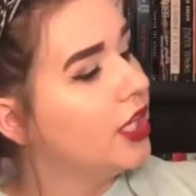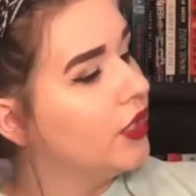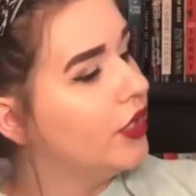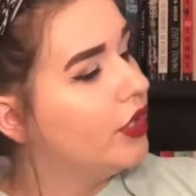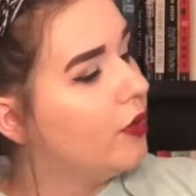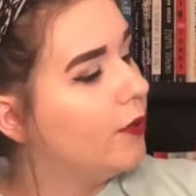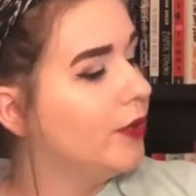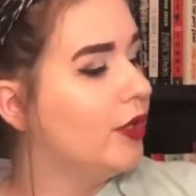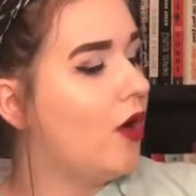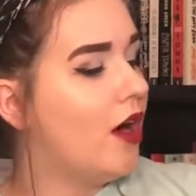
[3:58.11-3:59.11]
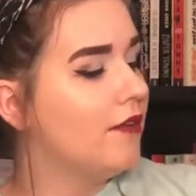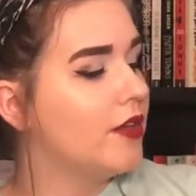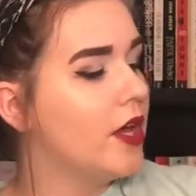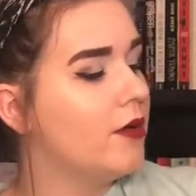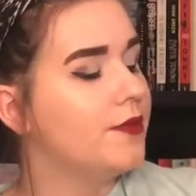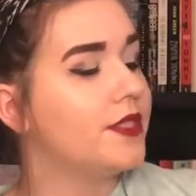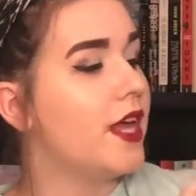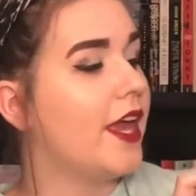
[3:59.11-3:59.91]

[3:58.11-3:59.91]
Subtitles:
Little Blue Envelopes